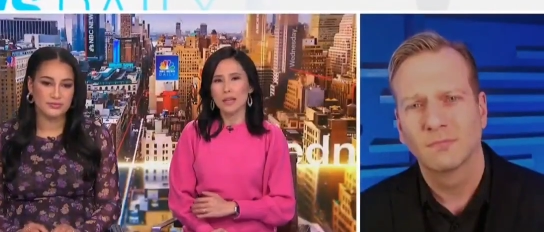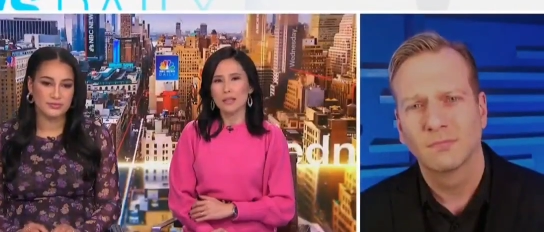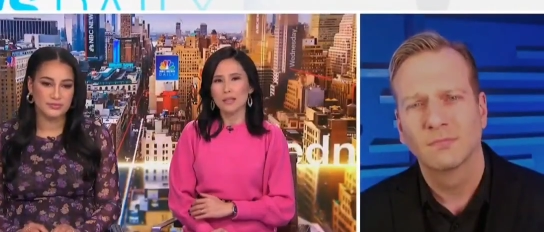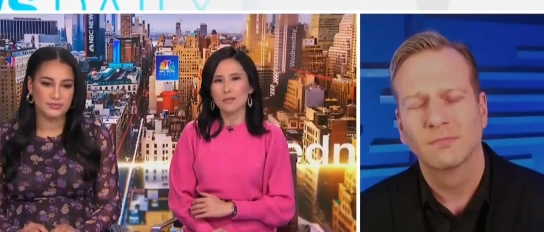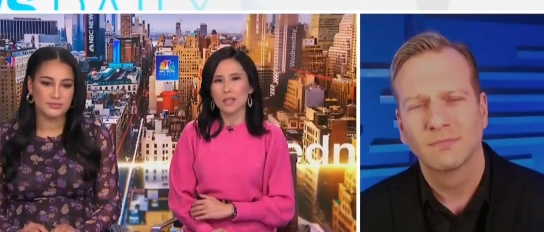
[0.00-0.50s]
Speaker 1: their
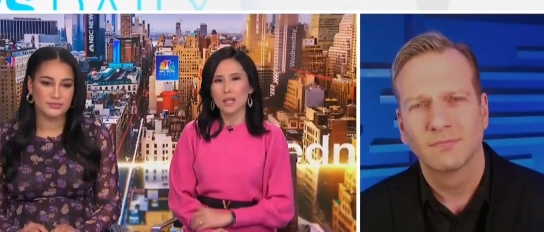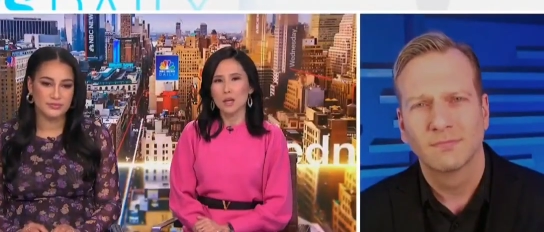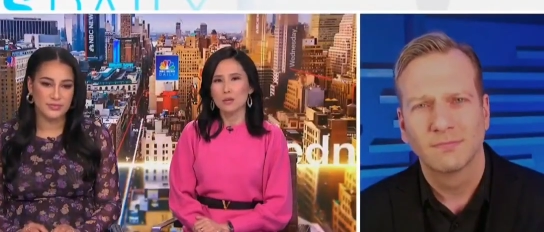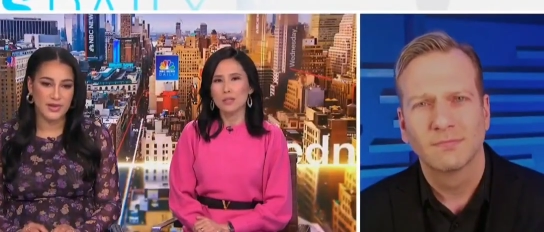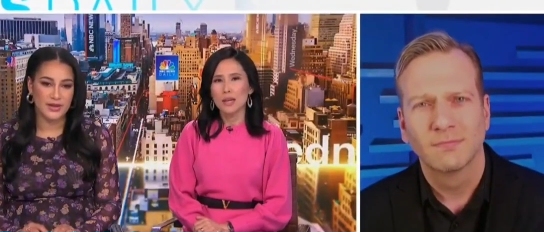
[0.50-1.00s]
dancing
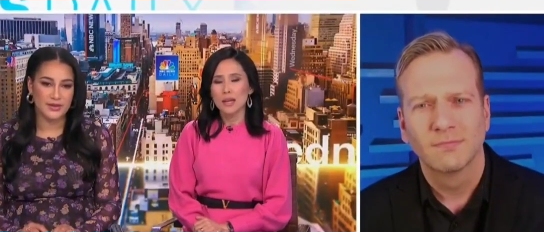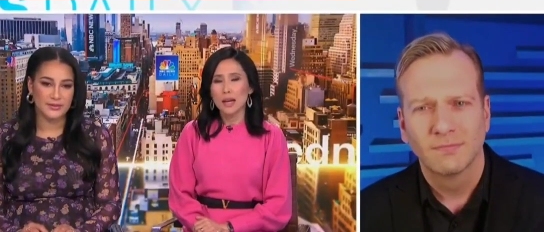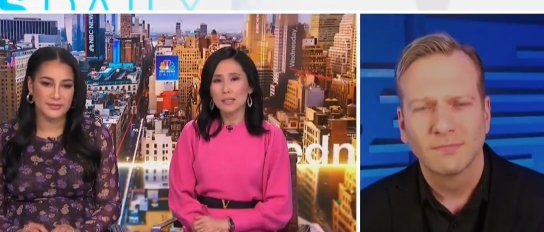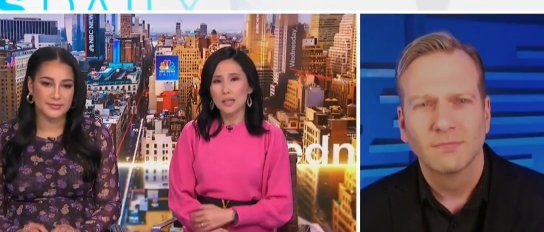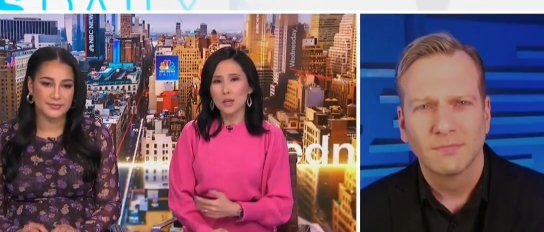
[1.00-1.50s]
videos.
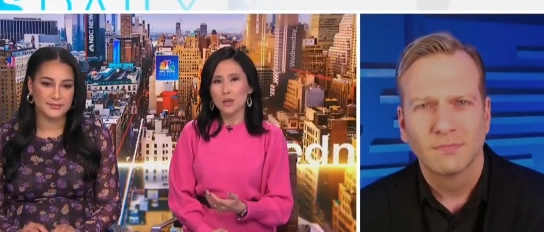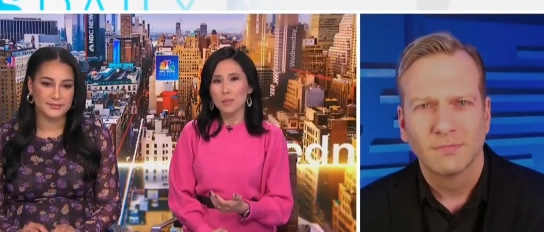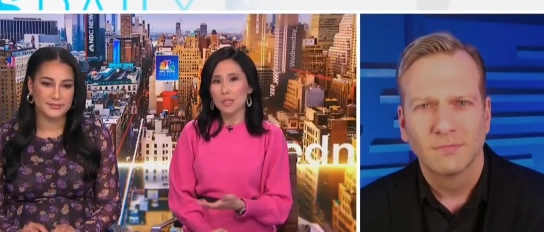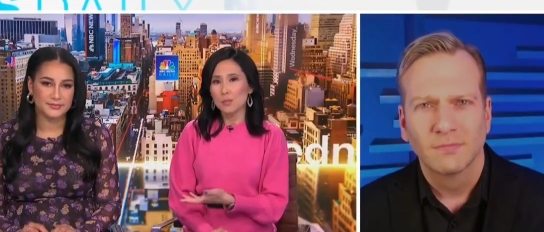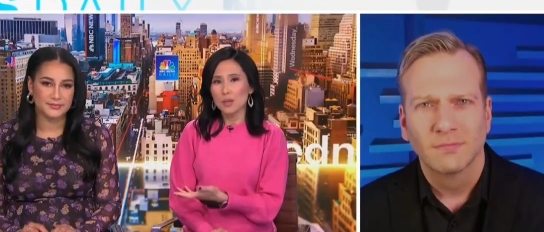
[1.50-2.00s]
And to hear
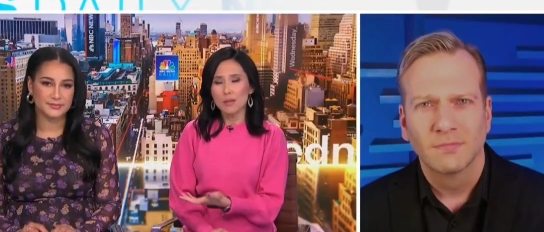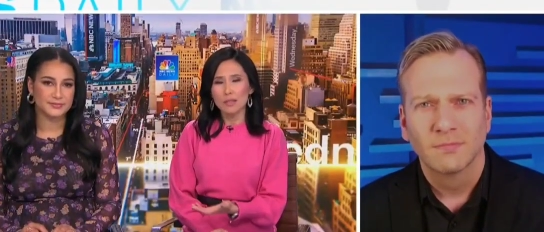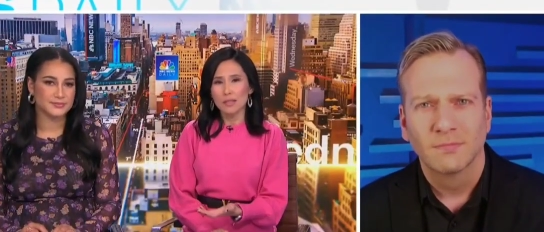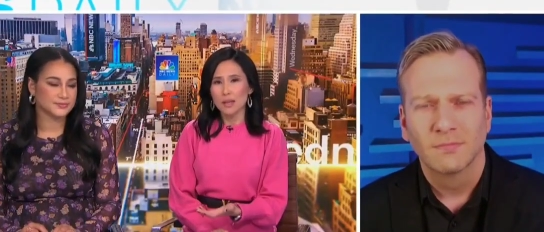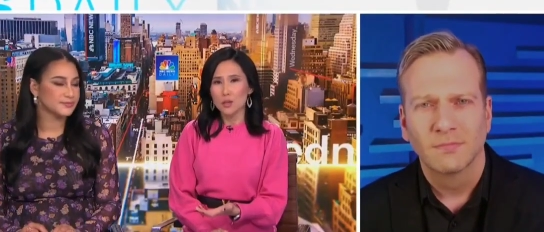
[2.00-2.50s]
him, he's been
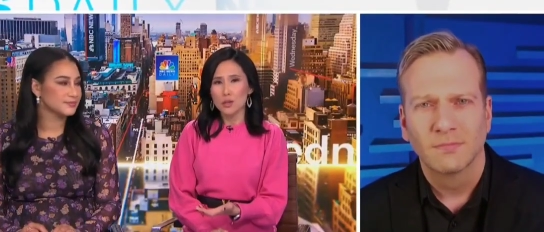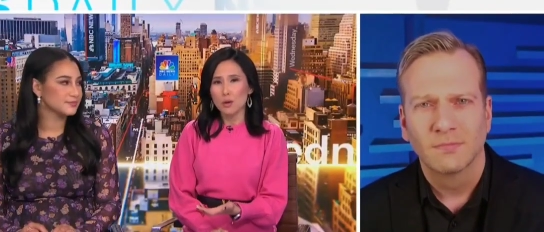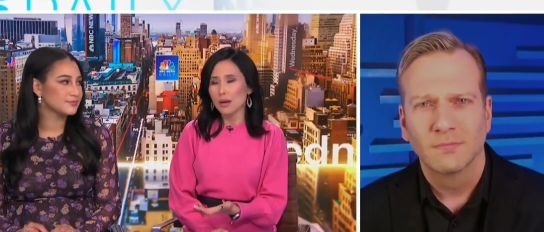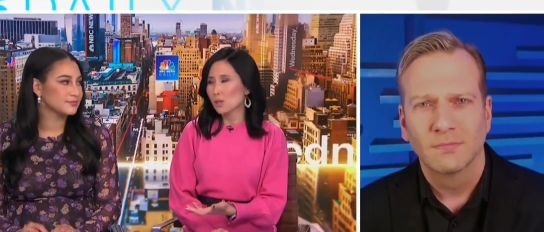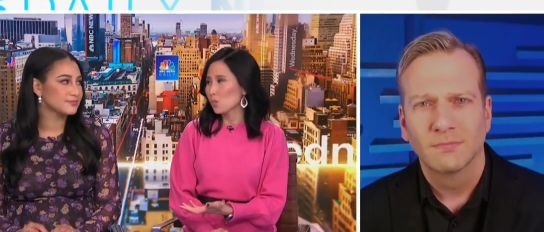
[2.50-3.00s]
on the Today
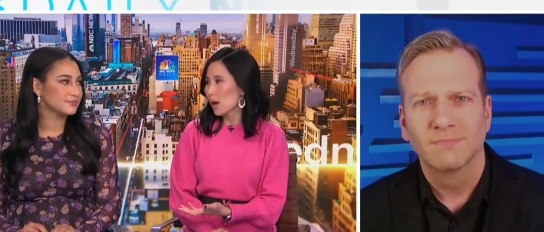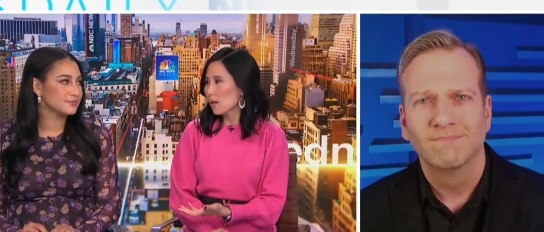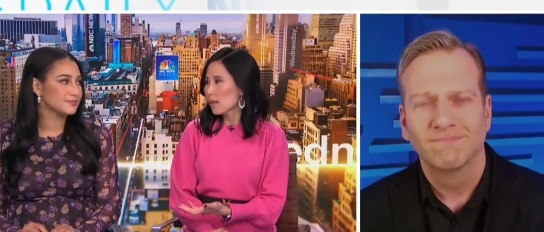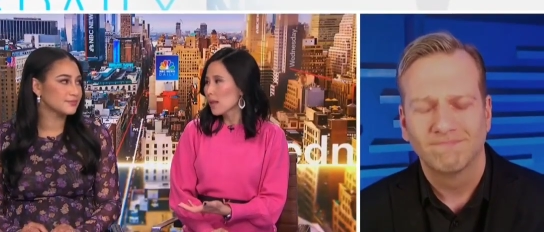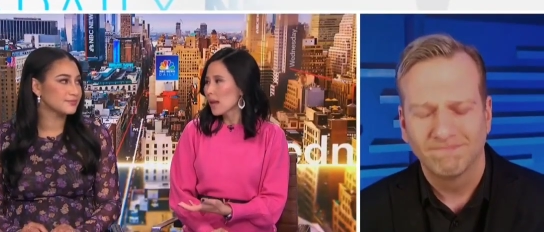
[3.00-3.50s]
Show as
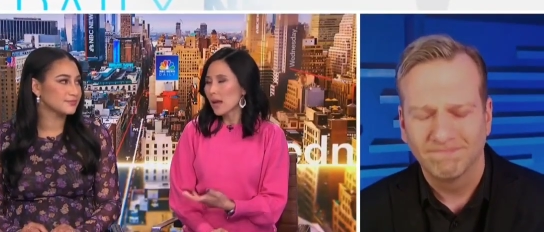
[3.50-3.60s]
well.